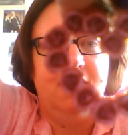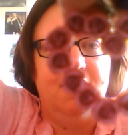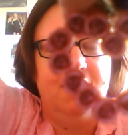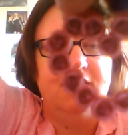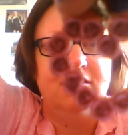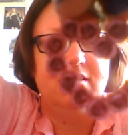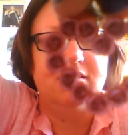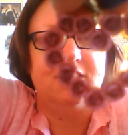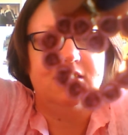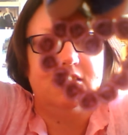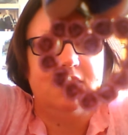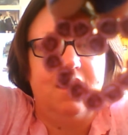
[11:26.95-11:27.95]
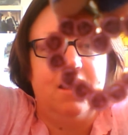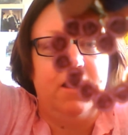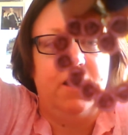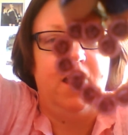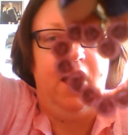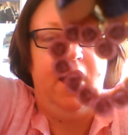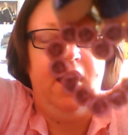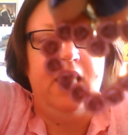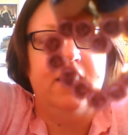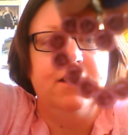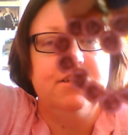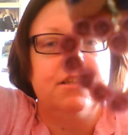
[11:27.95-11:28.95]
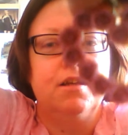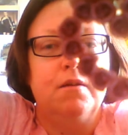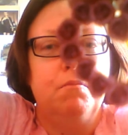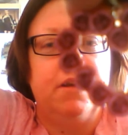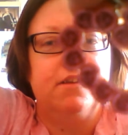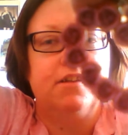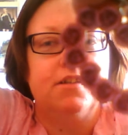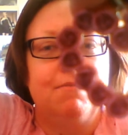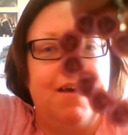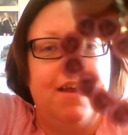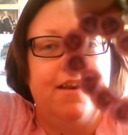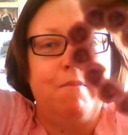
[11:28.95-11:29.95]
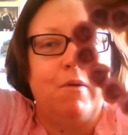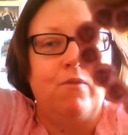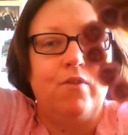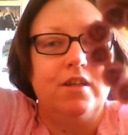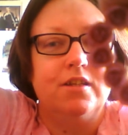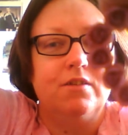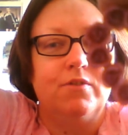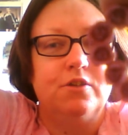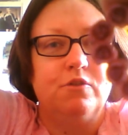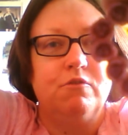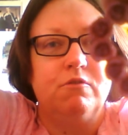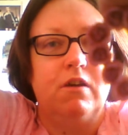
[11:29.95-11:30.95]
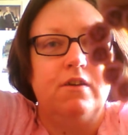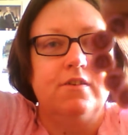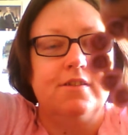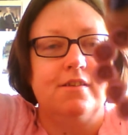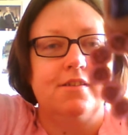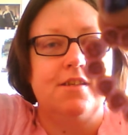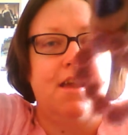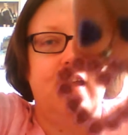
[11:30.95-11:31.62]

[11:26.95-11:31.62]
is a heart, but it was made up of individual roses.